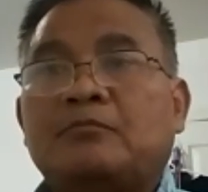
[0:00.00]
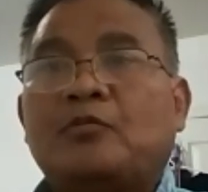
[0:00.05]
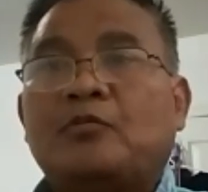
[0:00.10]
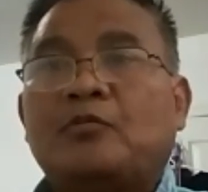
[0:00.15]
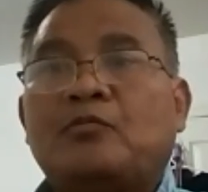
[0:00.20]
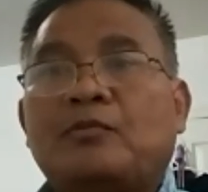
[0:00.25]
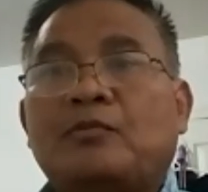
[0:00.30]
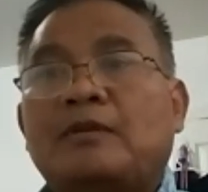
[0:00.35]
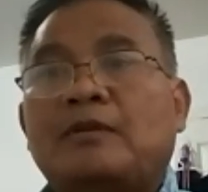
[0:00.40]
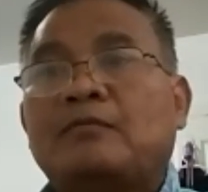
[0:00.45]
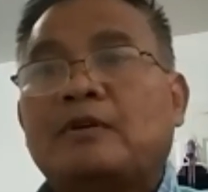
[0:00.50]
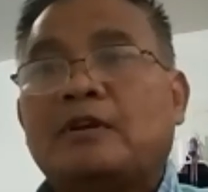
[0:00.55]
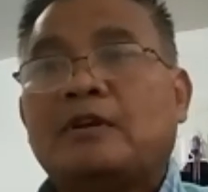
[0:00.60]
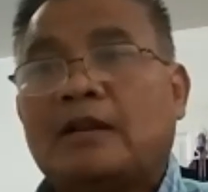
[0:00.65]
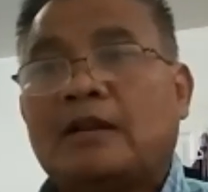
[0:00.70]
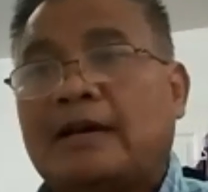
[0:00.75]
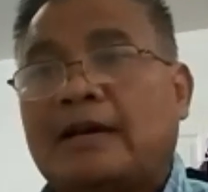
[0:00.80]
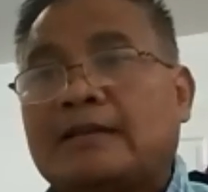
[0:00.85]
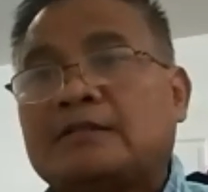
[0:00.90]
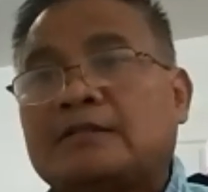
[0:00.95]
But we would
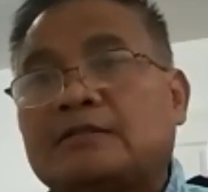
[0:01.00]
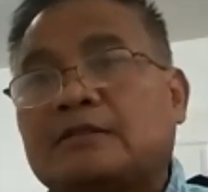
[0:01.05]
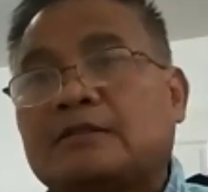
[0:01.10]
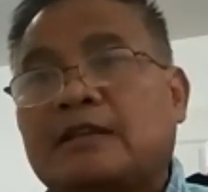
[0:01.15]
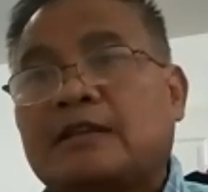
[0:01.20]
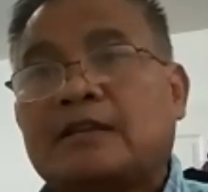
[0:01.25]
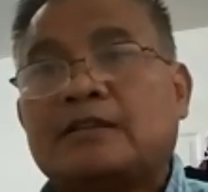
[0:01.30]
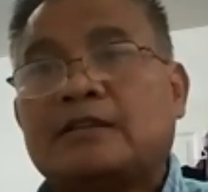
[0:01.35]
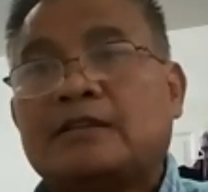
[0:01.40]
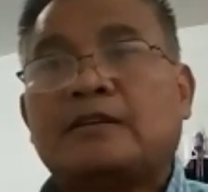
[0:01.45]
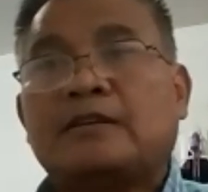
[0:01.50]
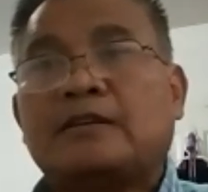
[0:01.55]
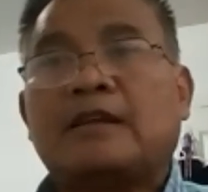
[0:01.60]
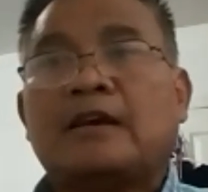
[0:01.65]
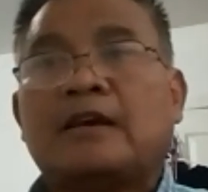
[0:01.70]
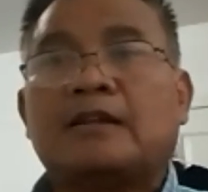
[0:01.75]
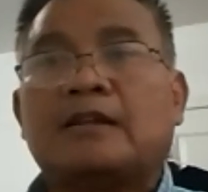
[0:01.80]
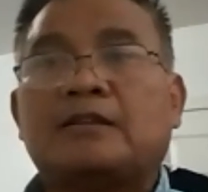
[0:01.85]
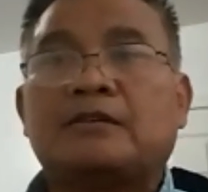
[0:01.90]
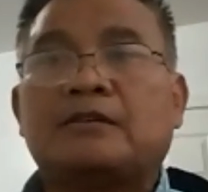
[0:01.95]
like to get
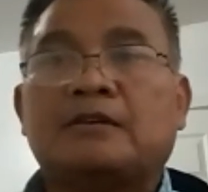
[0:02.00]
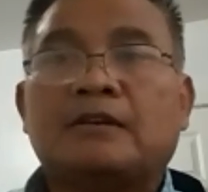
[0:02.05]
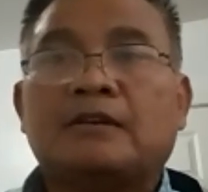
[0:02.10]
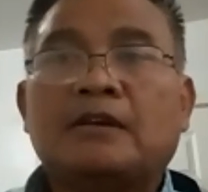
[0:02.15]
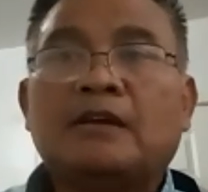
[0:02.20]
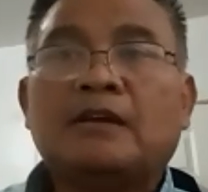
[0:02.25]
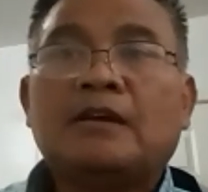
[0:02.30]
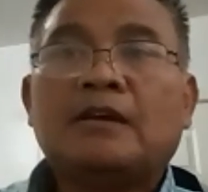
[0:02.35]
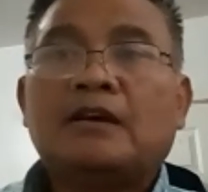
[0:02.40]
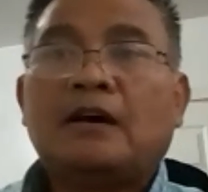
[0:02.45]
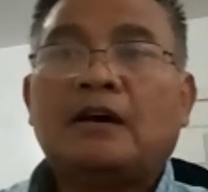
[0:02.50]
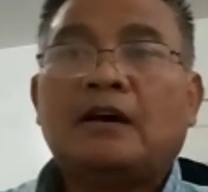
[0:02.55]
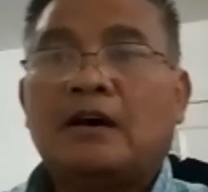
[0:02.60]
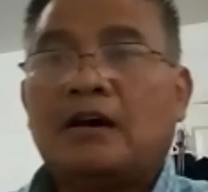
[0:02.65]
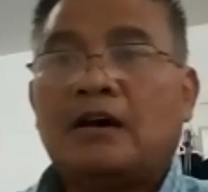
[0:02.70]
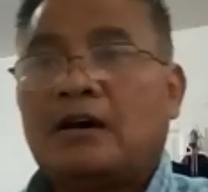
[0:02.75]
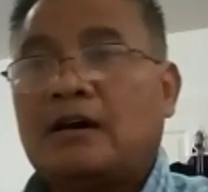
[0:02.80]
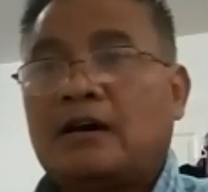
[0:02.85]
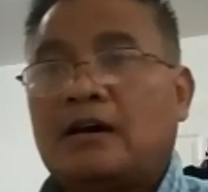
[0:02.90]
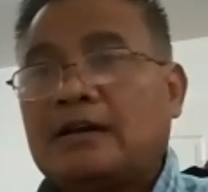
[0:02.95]
together
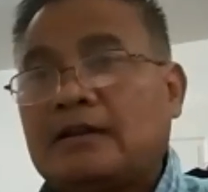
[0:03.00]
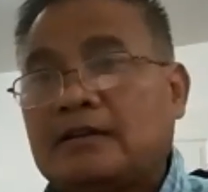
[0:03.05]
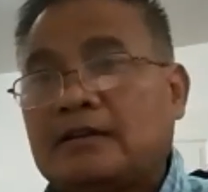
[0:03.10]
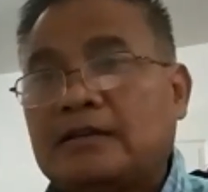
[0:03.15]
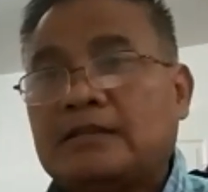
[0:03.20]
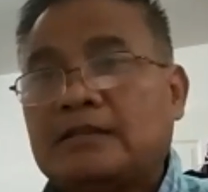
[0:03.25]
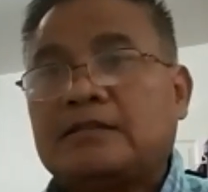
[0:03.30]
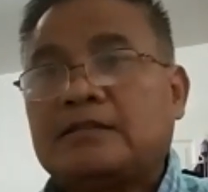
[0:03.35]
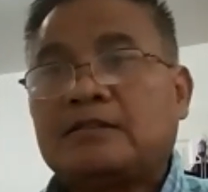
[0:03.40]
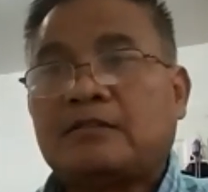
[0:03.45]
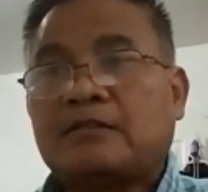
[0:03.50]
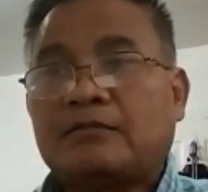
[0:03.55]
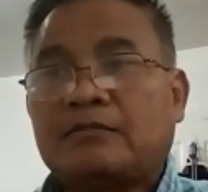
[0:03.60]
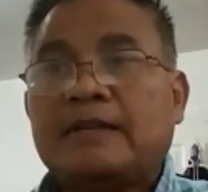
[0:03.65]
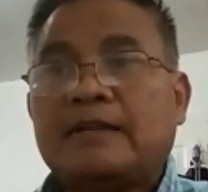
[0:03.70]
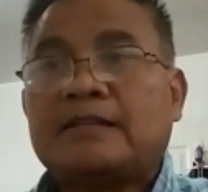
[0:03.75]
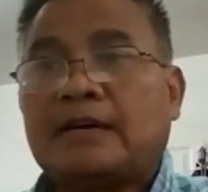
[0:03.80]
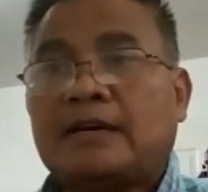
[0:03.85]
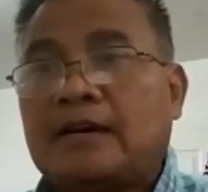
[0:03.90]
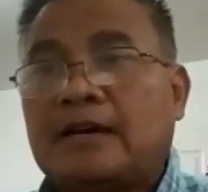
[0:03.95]
at least
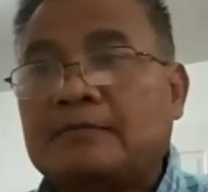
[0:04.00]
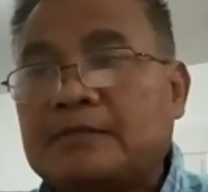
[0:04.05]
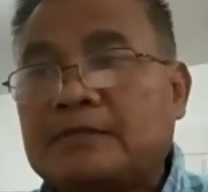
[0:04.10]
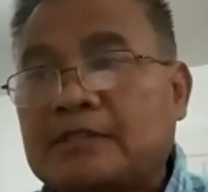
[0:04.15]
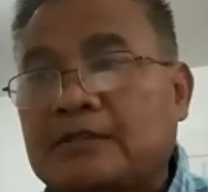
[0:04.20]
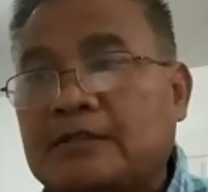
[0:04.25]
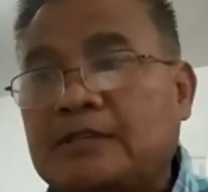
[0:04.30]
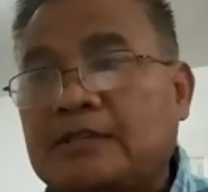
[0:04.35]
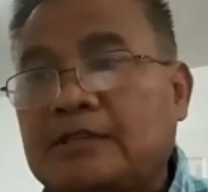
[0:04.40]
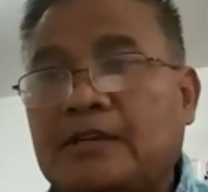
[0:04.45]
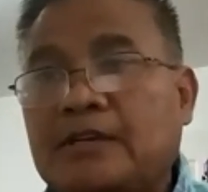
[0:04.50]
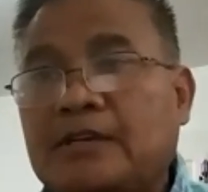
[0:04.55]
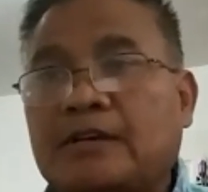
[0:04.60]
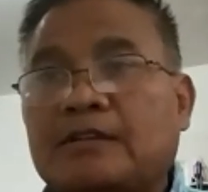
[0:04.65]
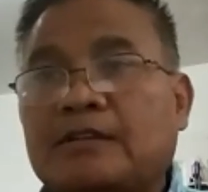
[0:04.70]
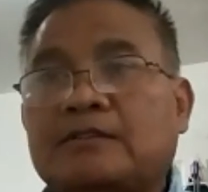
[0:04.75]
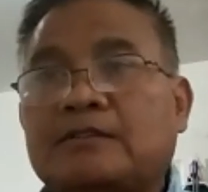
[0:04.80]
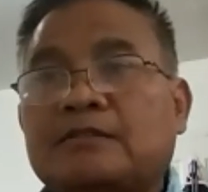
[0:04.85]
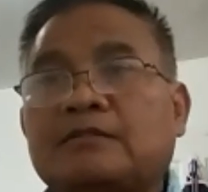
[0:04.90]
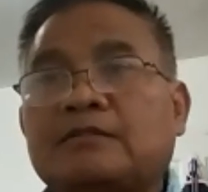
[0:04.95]
3 times a year
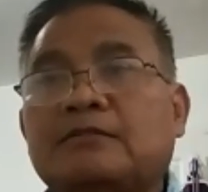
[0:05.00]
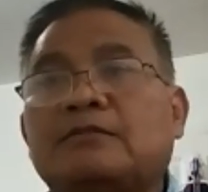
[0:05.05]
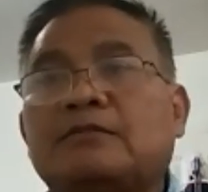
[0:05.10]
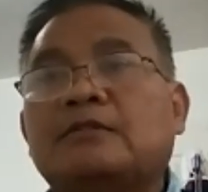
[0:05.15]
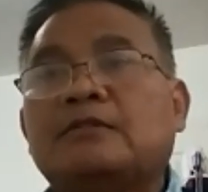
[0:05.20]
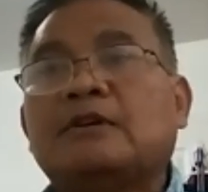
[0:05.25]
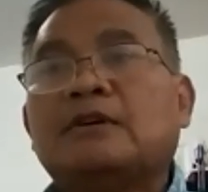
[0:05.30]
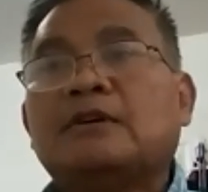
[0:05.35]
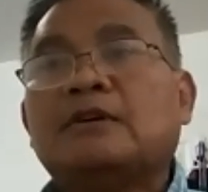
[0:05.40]
to